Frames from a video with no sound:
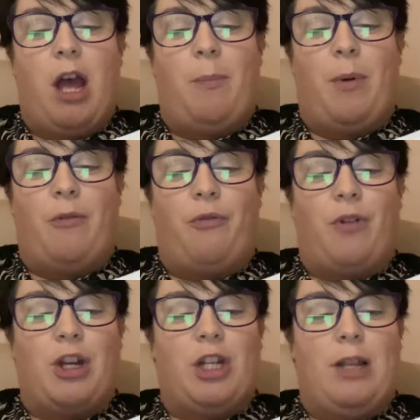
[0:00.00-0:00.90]
above
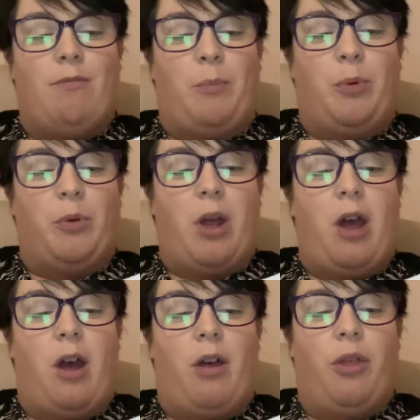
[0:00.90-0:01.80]
freshly rumpled
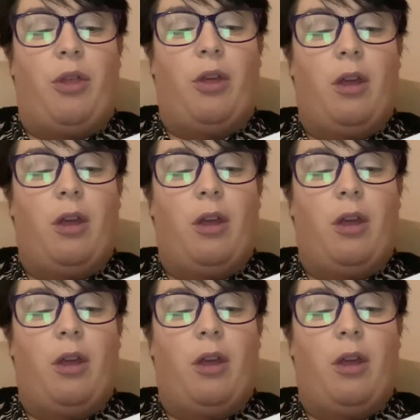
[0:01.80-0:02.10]
earth.